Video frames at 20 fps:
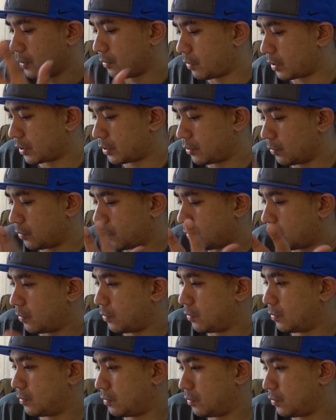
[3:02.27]
what you
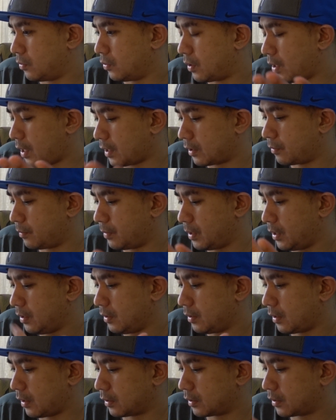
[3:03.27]
would like to be,
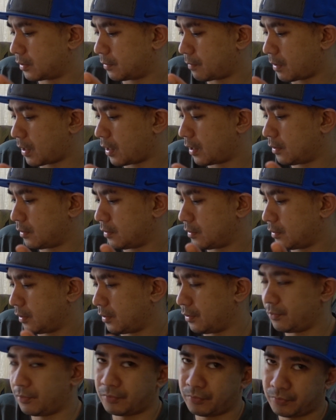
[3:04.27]
like smile
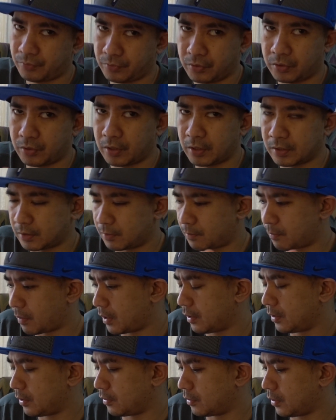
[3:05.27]
if you're not
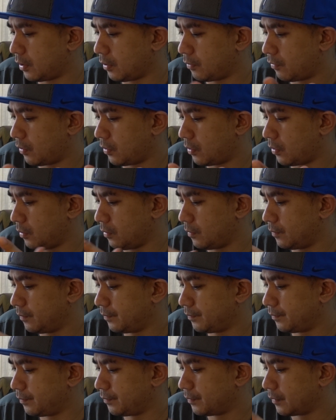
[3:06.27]
smiling in that photo,
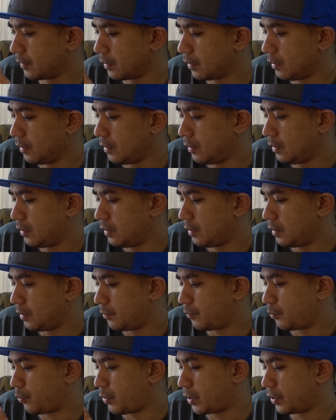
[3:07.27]

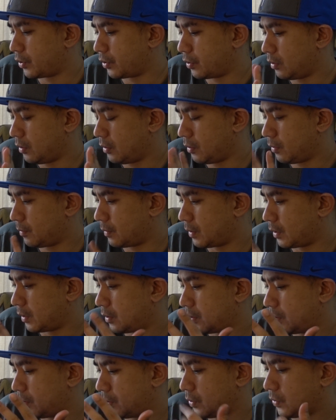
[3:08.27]
impression,
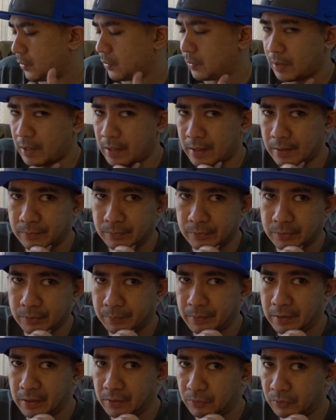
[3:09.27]
but you have to
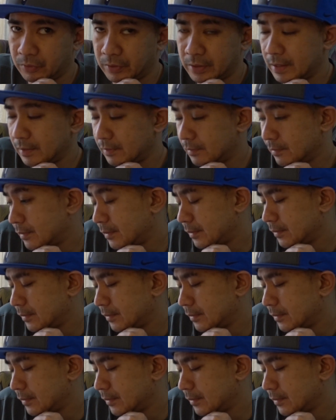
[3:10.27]
pay for that.